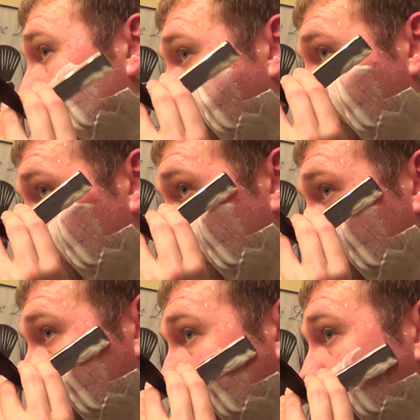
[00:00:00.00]
looking for
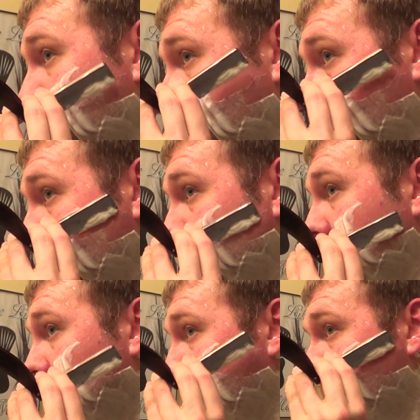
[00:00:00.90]
shaving stuff and it was
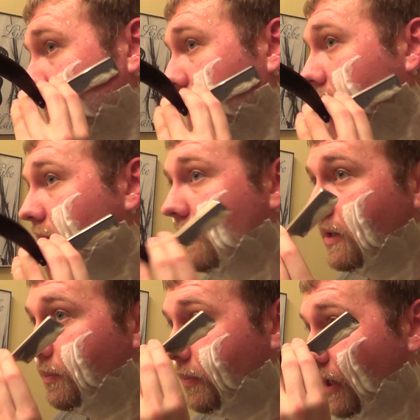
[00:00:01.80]

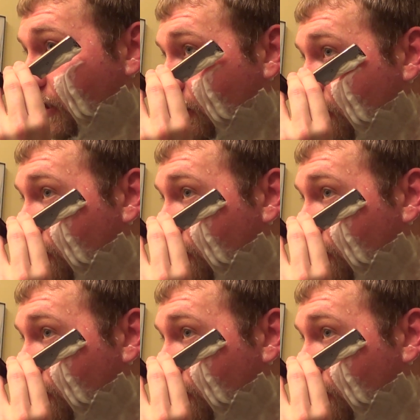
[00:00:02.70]
slim pickings,